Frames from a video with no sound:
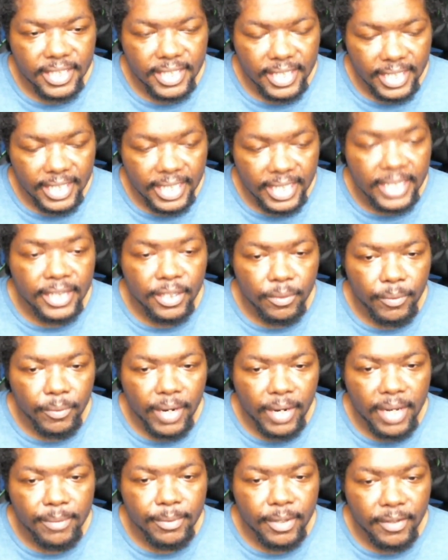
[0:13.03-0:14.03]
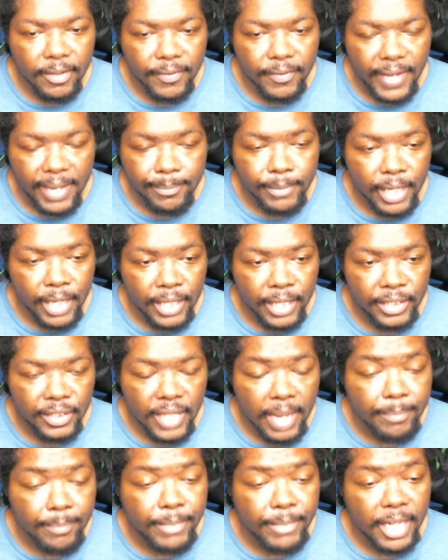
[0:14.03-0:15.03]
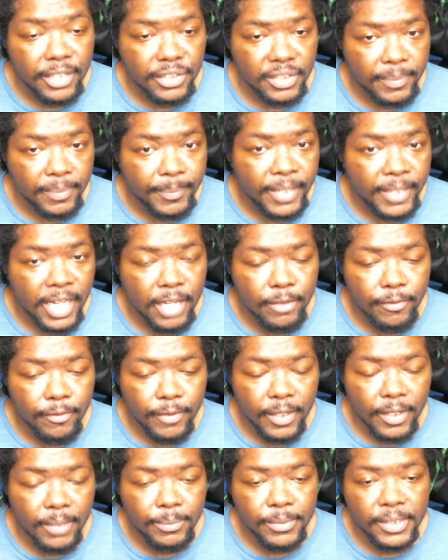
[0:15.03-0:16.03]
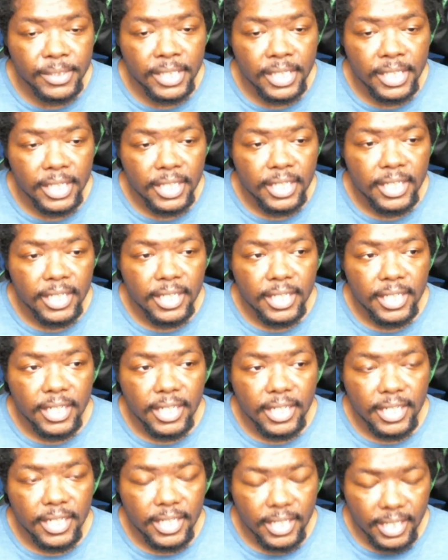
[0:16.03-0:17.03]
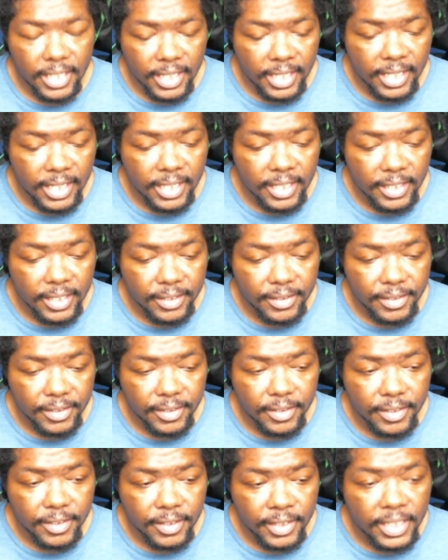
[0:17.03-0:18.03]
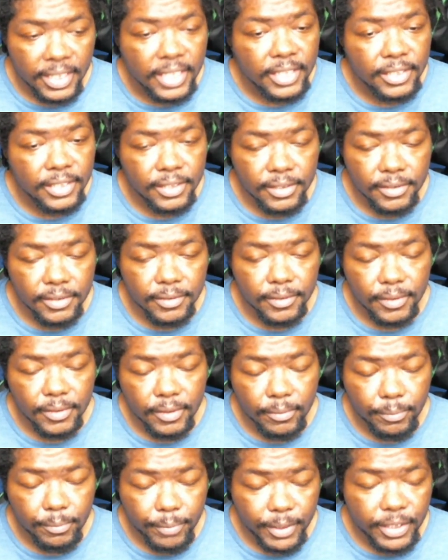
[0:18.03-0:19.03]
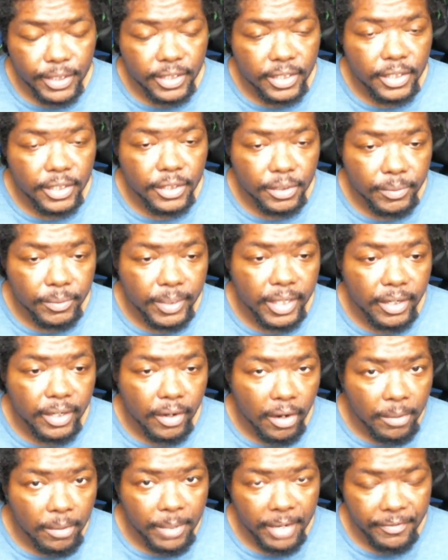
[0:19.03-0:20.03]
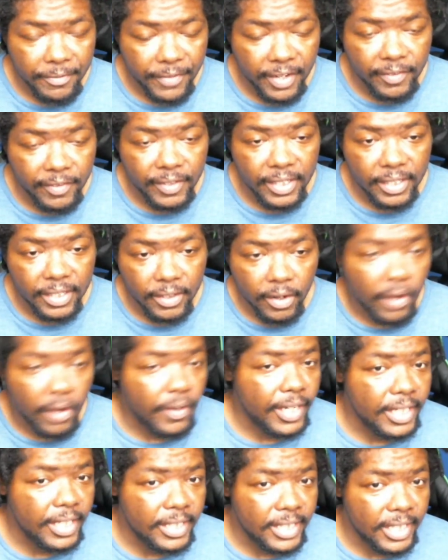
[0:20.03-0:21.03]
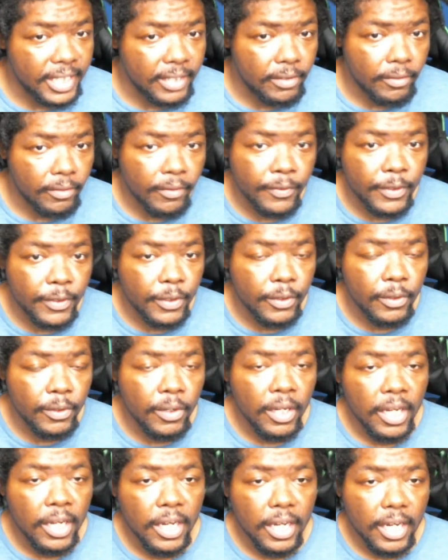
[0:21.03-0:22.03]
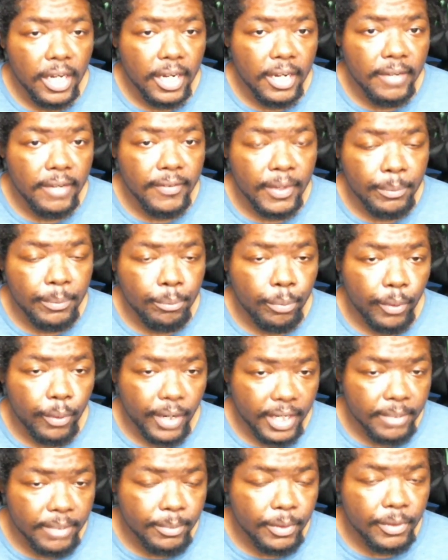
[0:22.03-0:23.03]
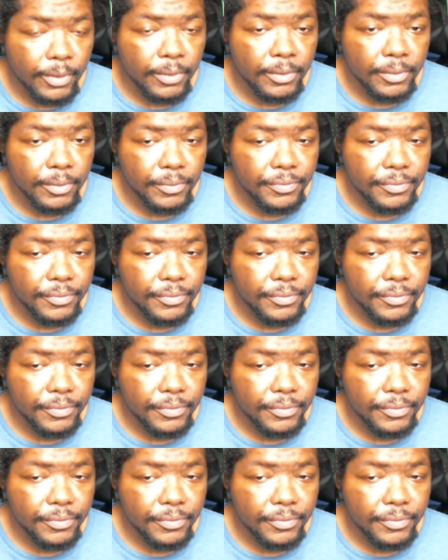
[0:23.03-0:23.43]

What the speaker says: in the realm of M. Night Shyamalan films, uh, these particular three are my favorite. I already did a review of Unbreakable